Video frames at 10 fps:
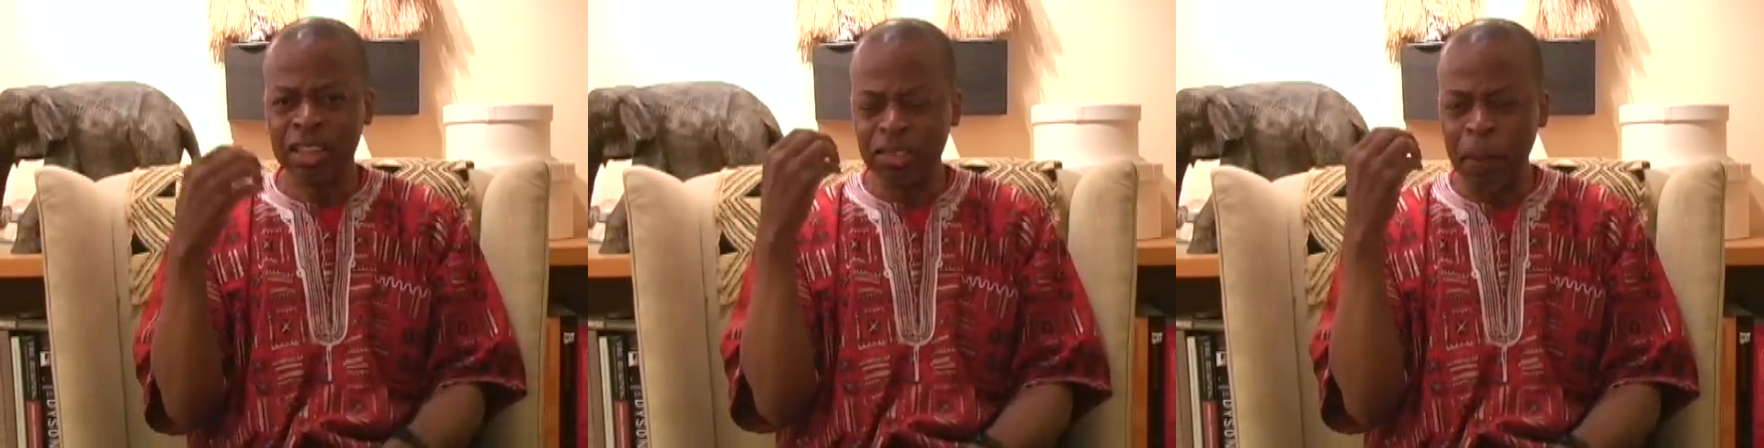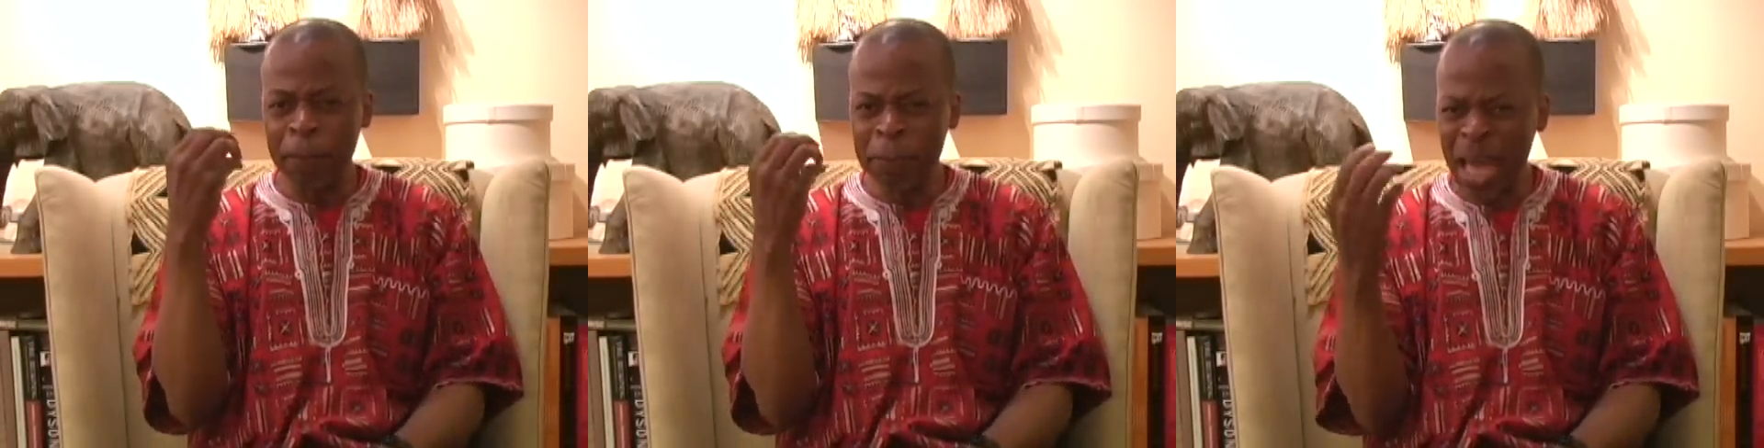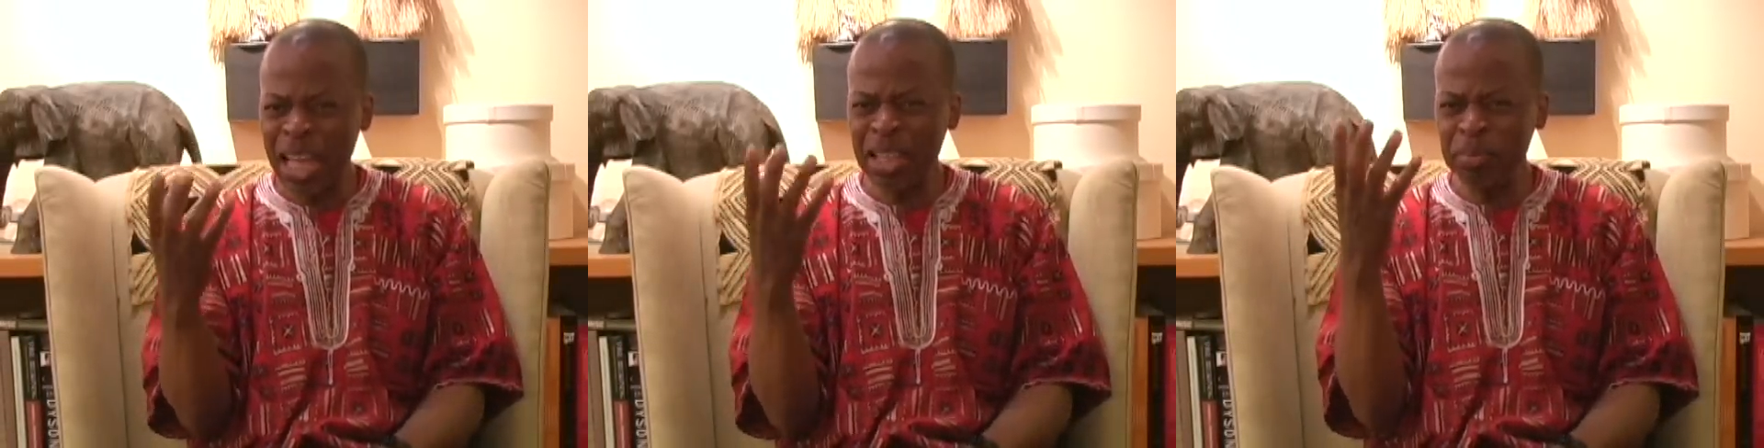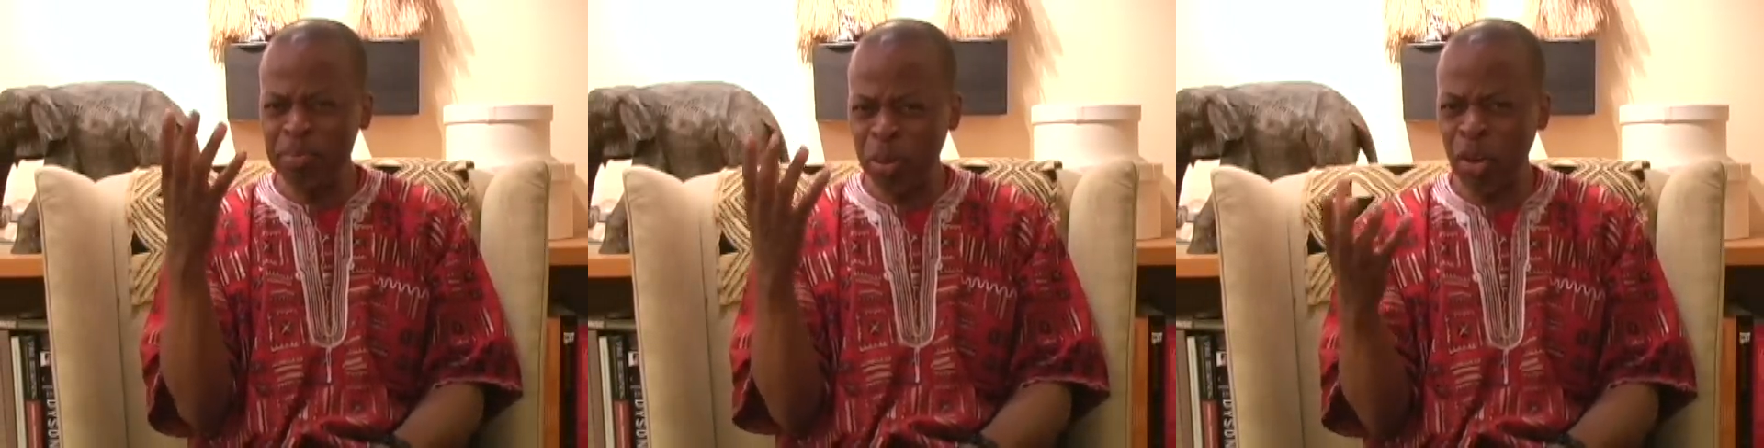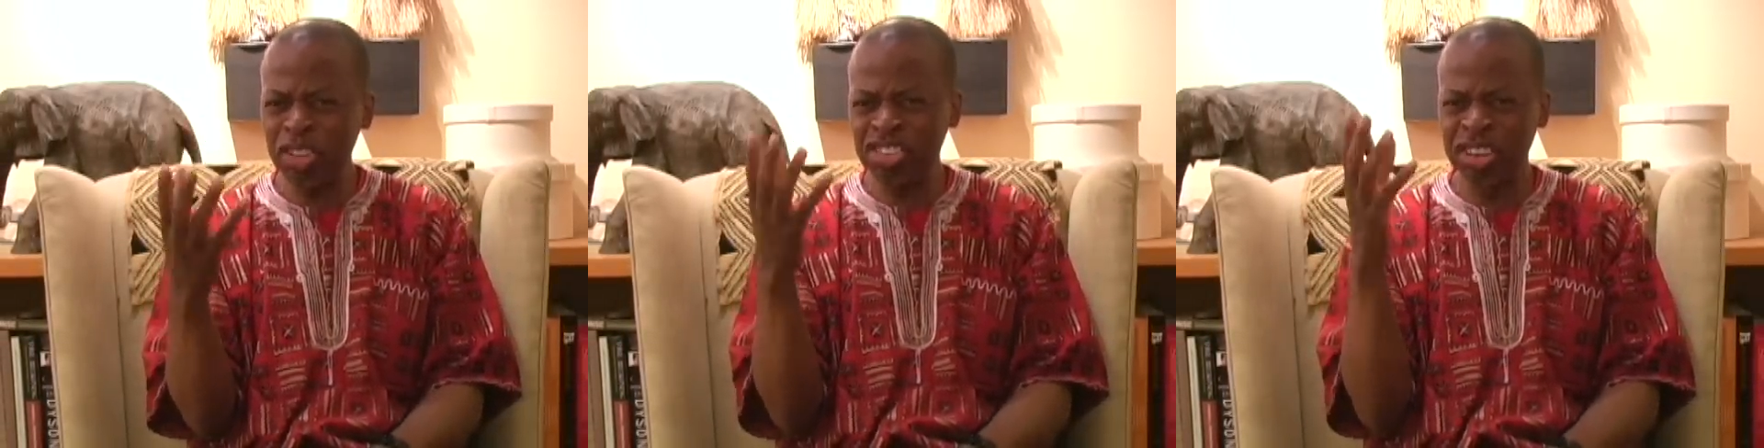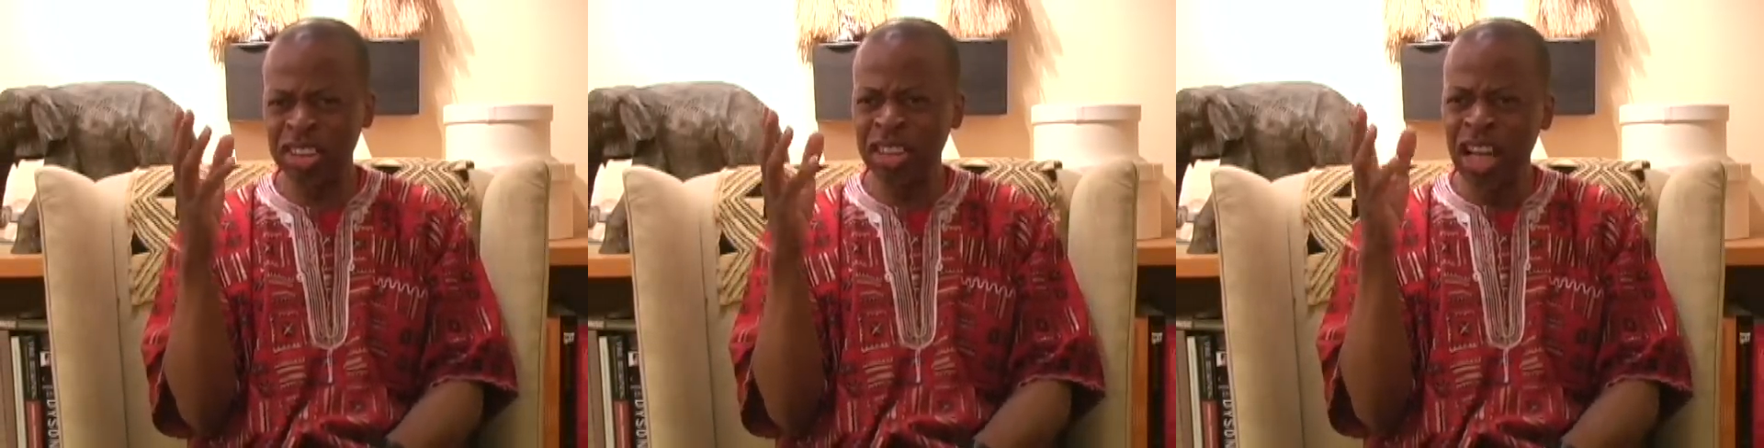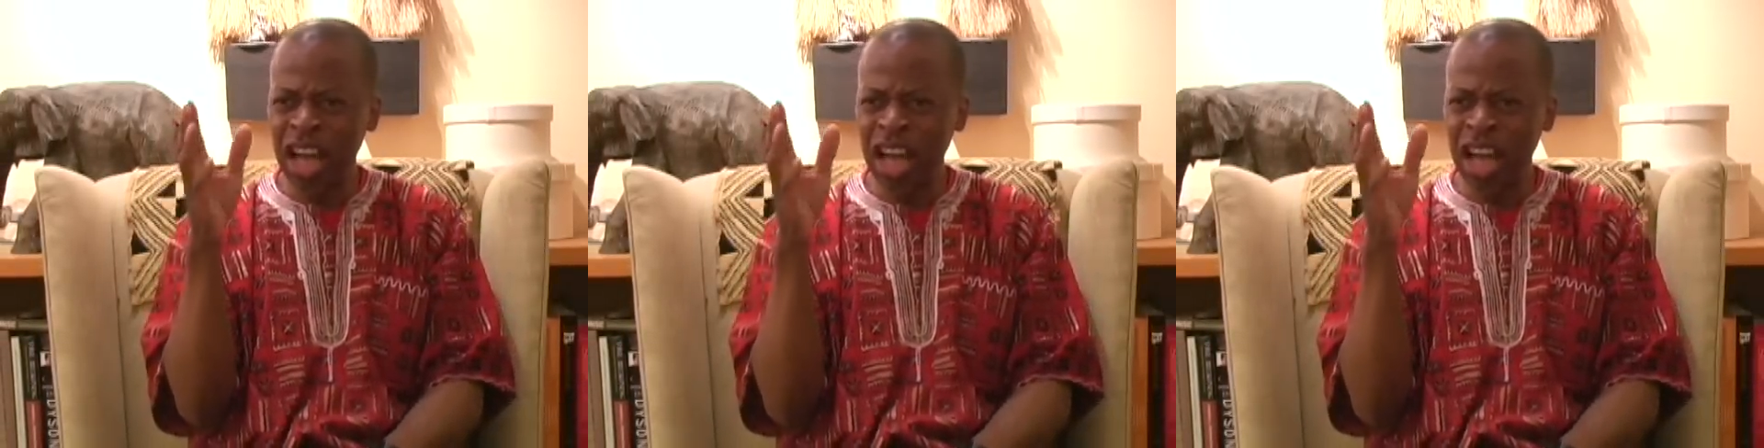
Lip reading: the main portion